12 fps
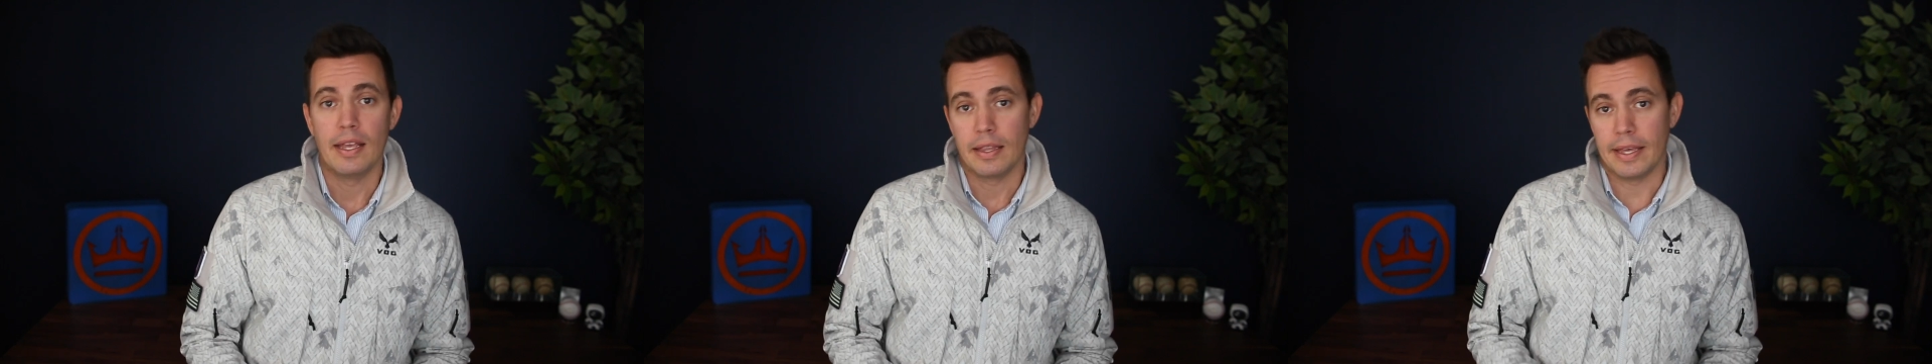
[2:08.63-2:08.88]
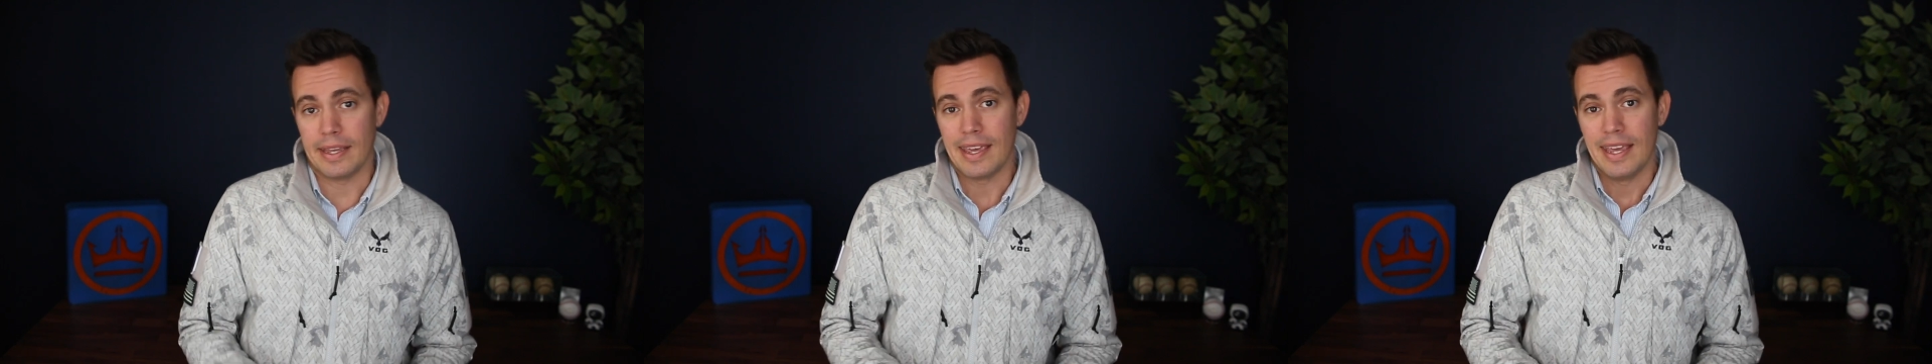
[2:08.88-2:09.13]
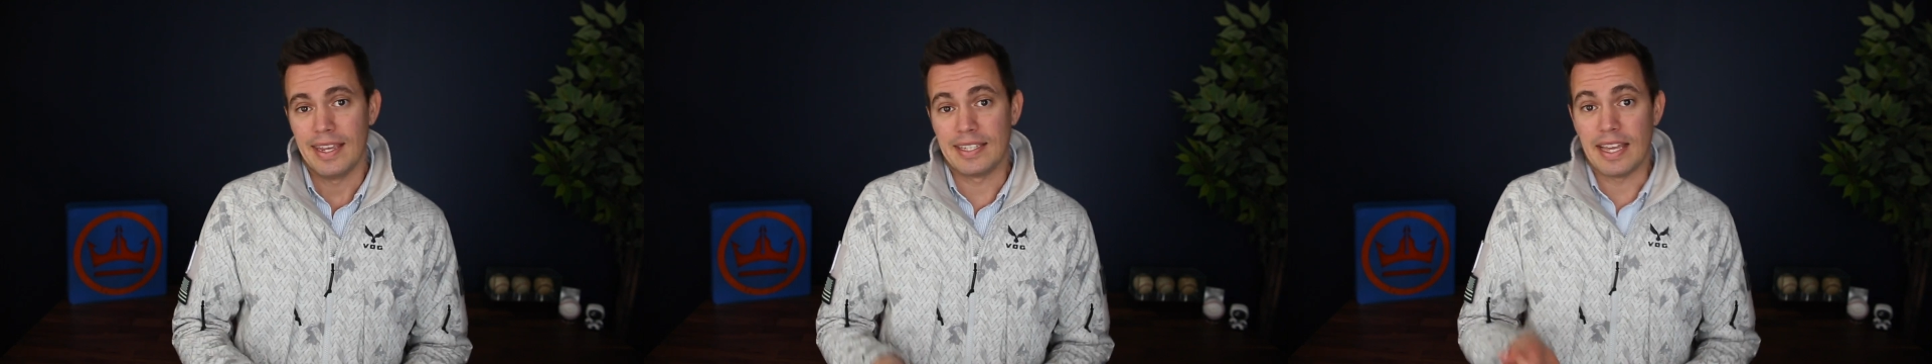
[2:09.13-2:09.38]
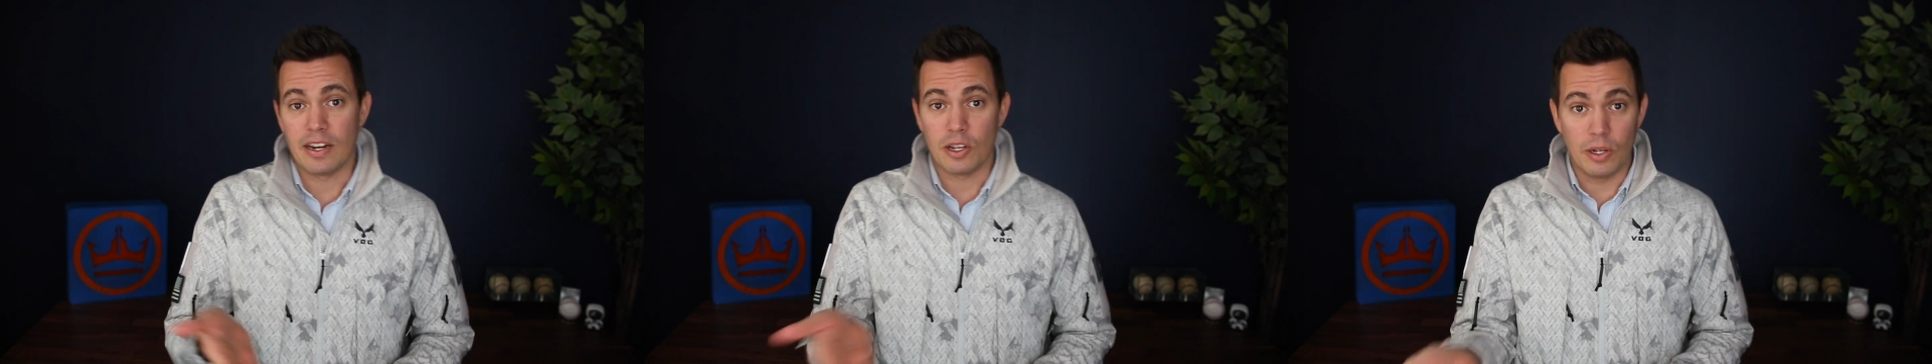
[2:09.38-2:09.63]
Like,
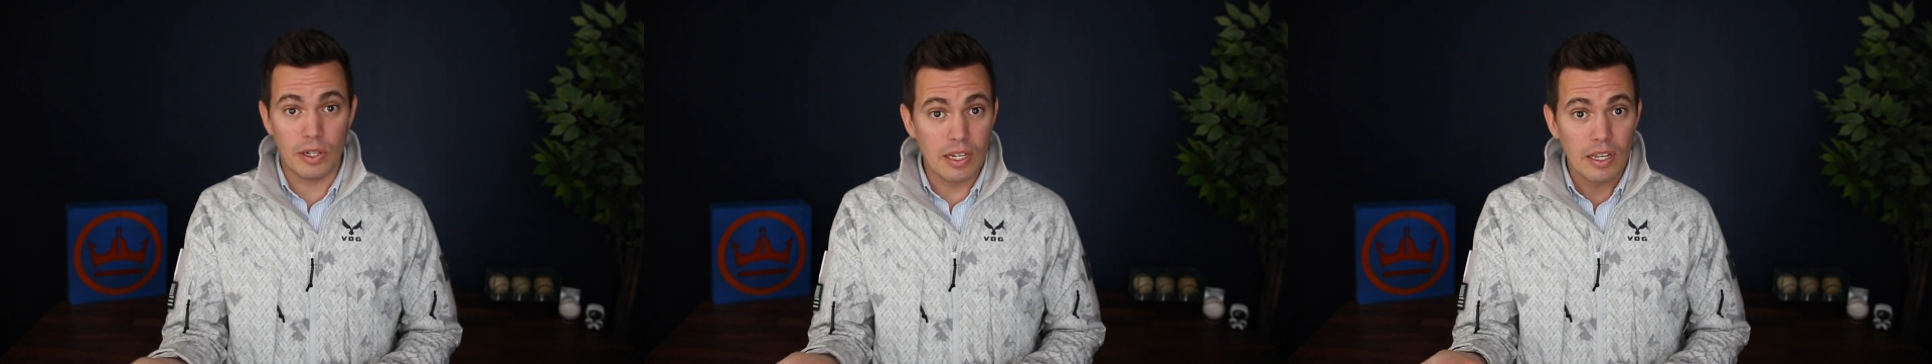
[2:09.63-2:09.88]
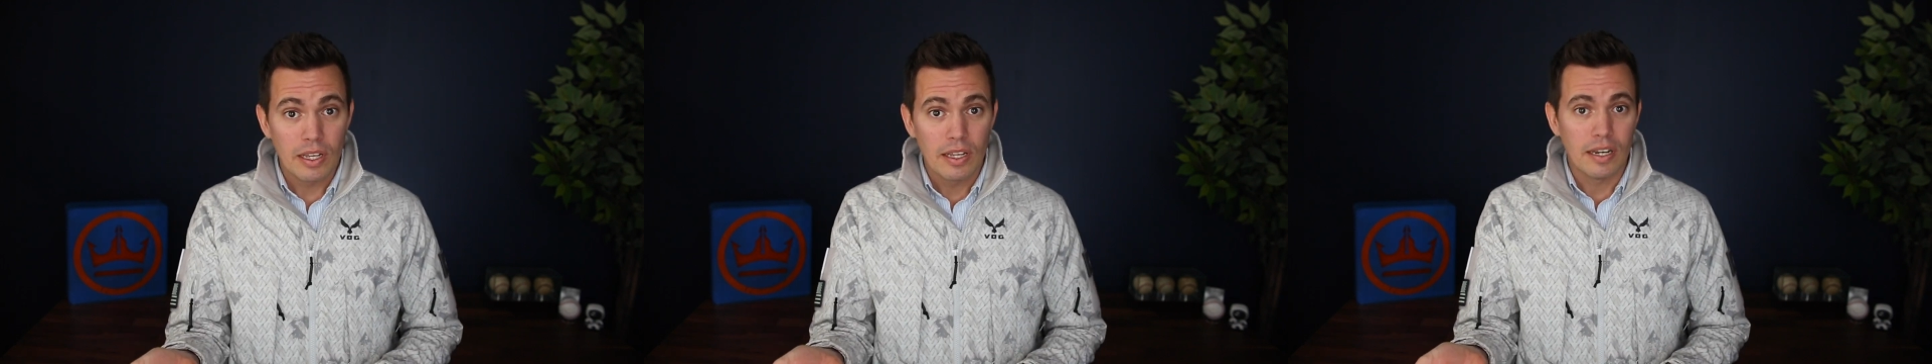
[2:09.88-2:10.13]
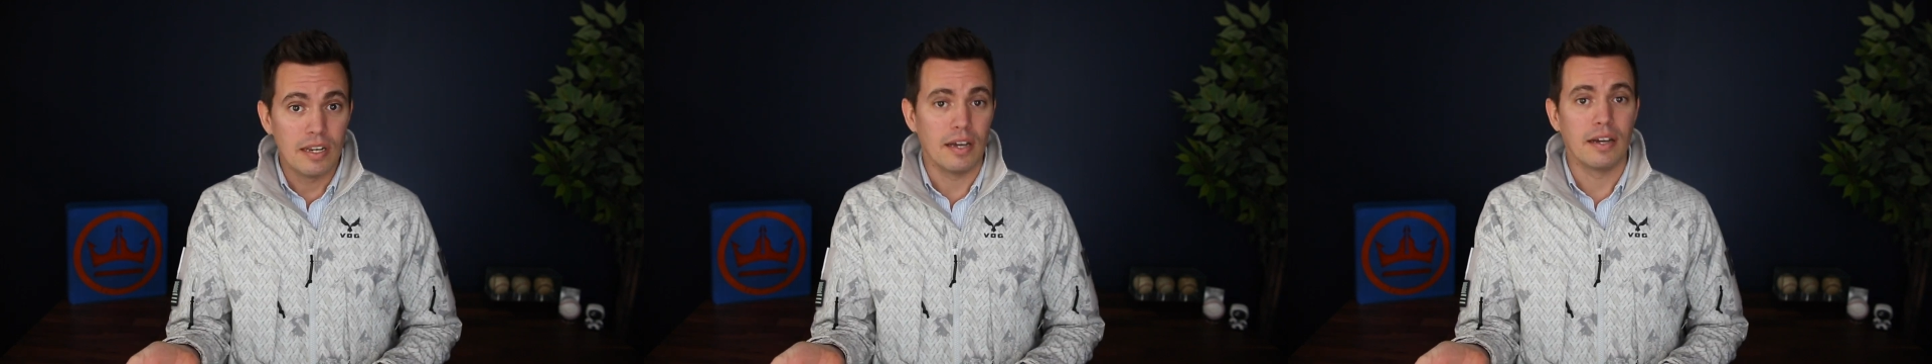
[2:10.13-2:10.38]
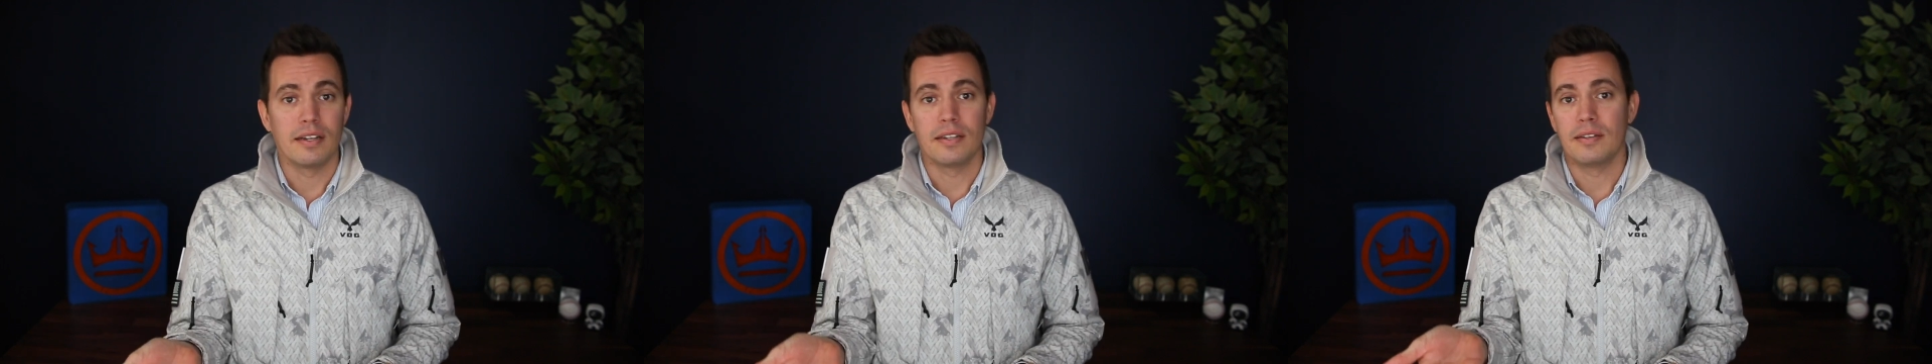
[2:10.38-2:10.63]
is that a good
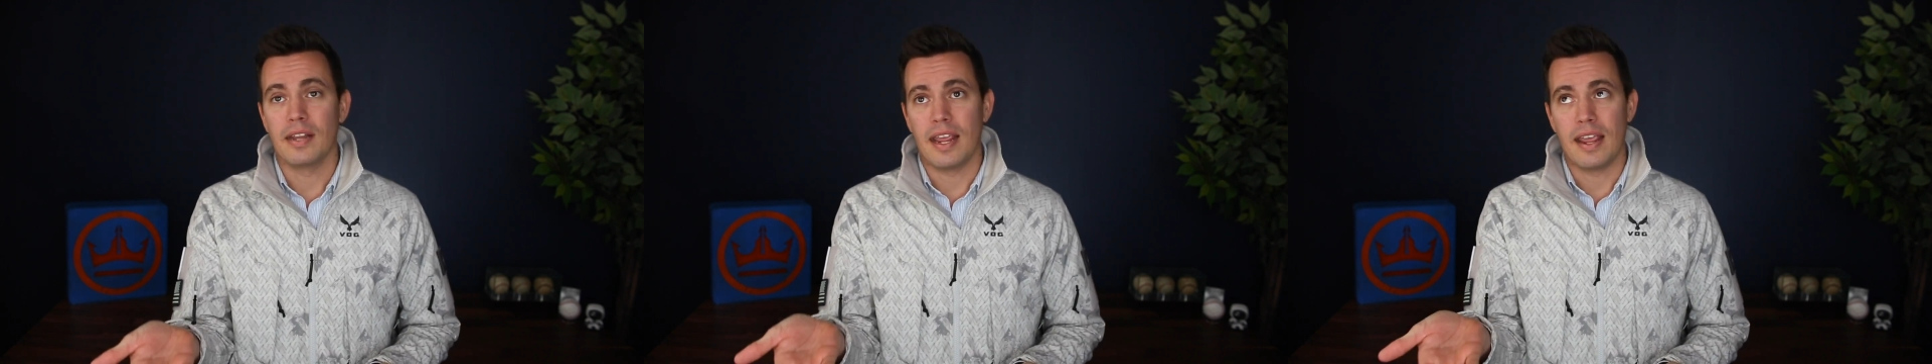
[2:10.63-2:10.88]
uh,